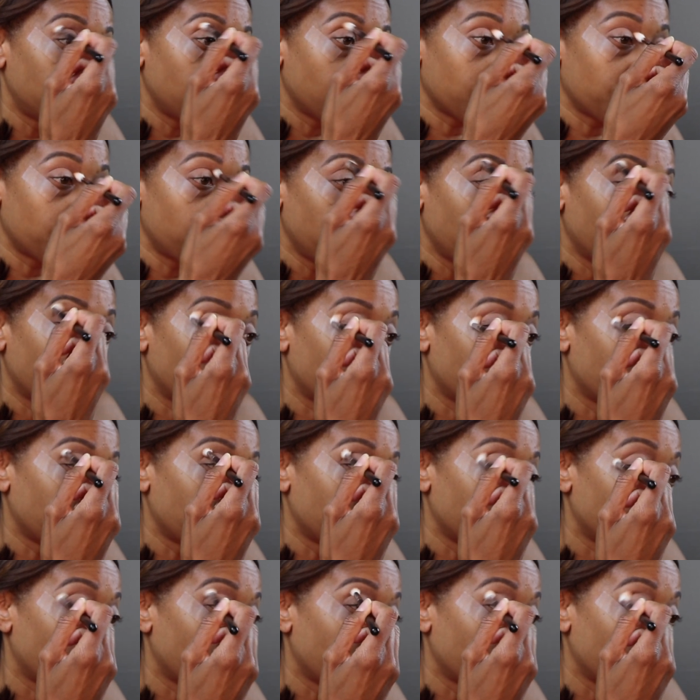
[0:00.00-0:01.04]
definitely
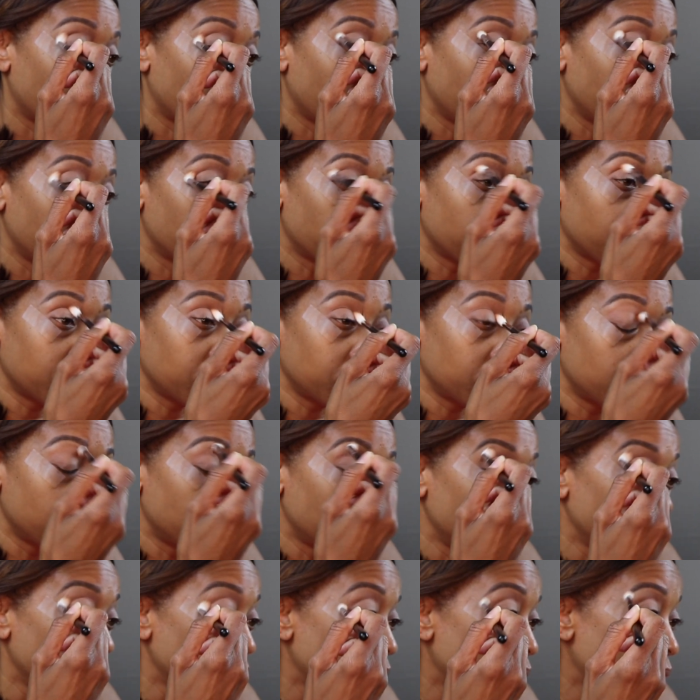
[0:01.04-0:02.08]
her favorite,
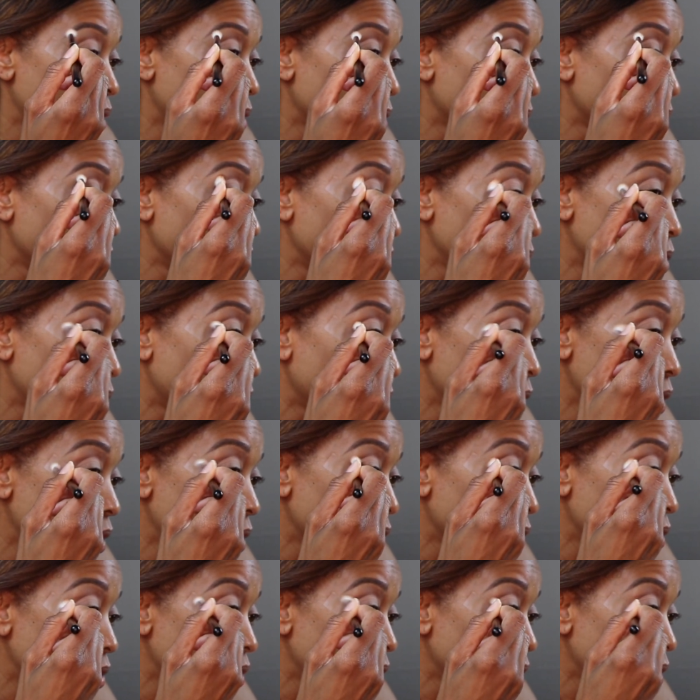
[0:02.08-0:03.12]
you know,
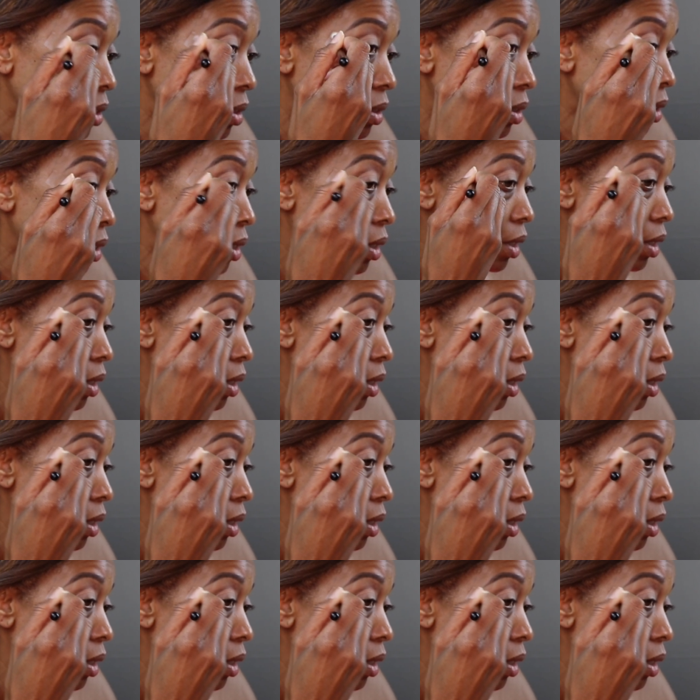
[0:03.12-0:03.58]
transition